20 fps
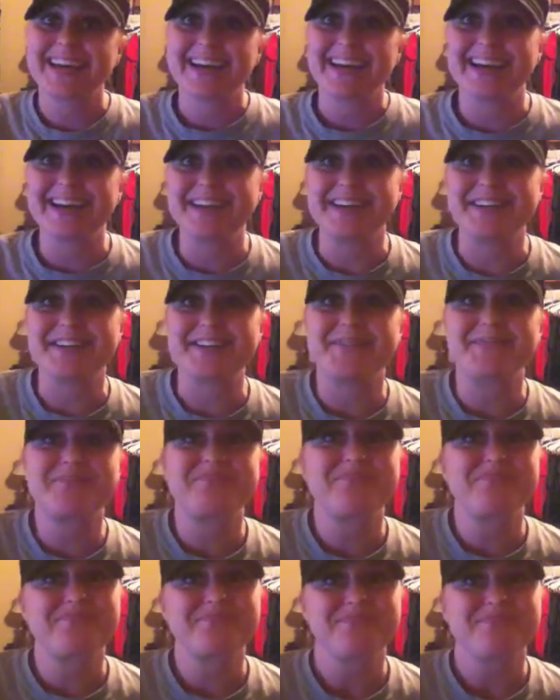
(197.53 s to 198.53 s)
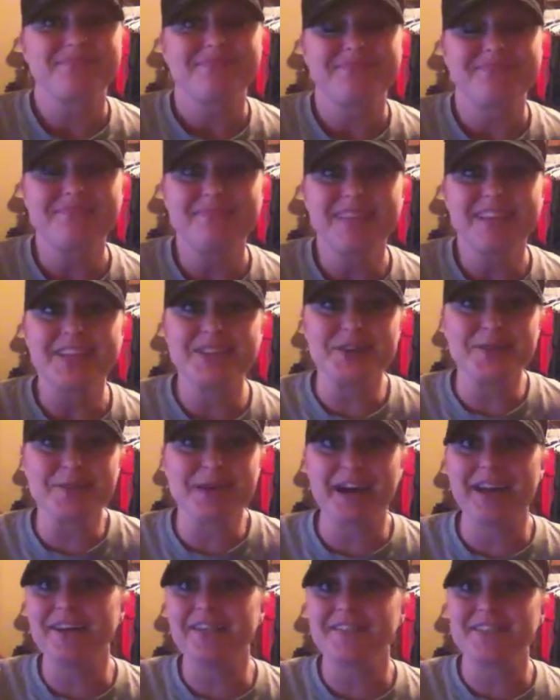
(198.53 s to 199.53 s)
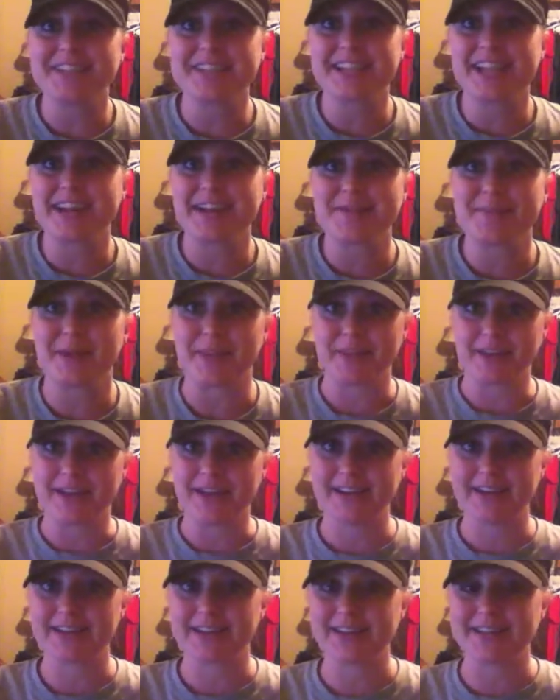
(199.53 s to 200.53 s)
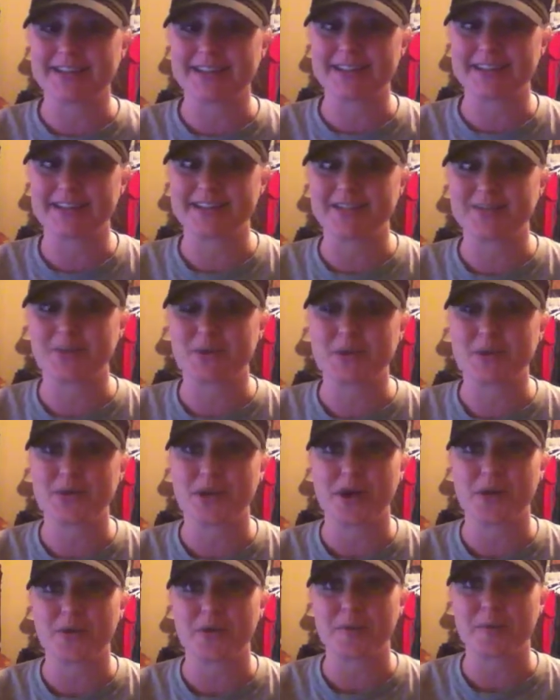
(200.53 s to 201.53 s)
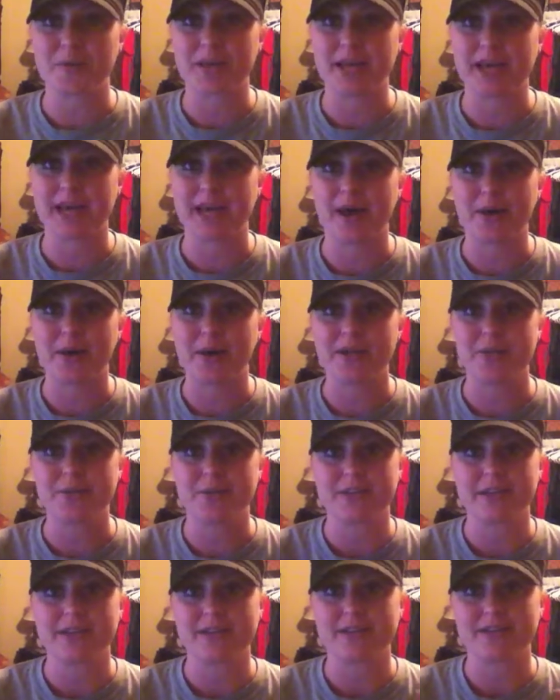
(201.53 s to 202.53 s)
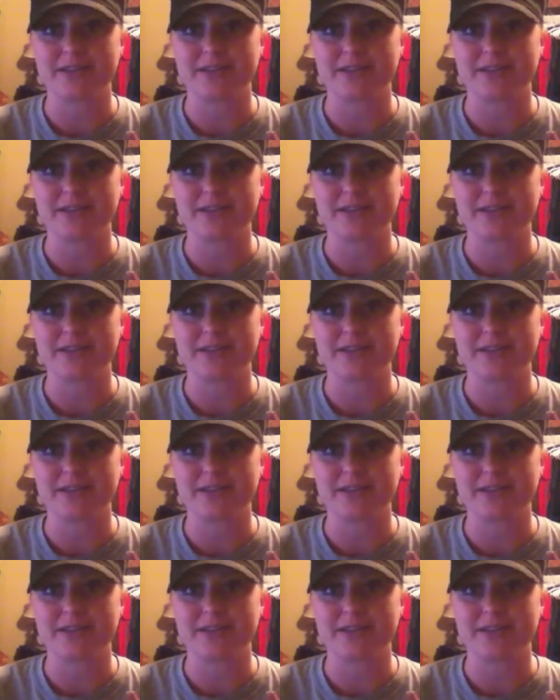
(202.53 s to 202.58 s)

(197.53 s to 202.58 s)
So I'm kind of excited about that, because that's not normally how I do things.